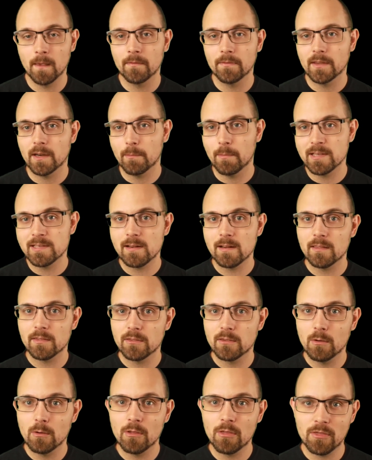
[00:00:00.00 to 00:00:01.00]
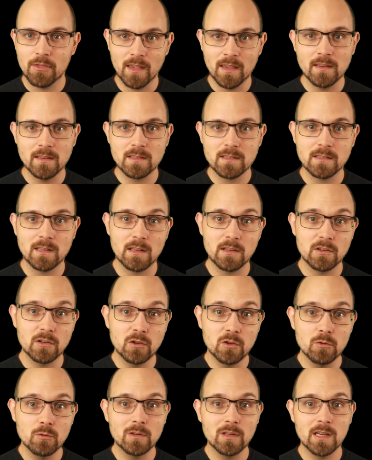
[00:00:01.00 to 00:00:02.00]
There are basically two things that
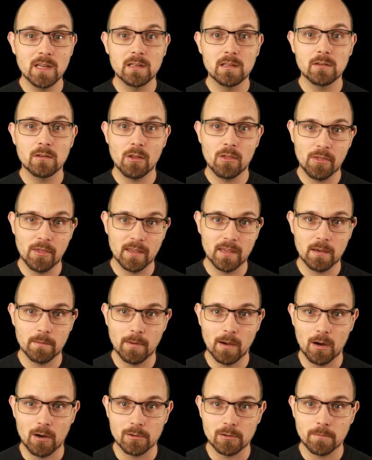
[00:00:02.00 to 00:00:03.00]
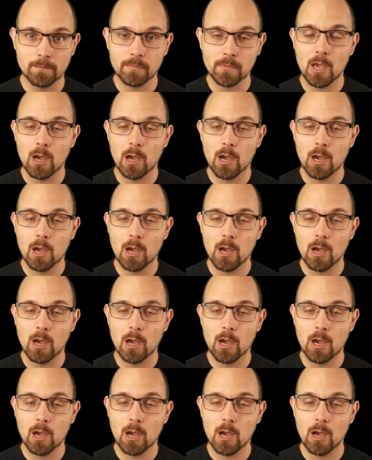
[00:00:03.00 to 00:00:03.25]
you need to think about.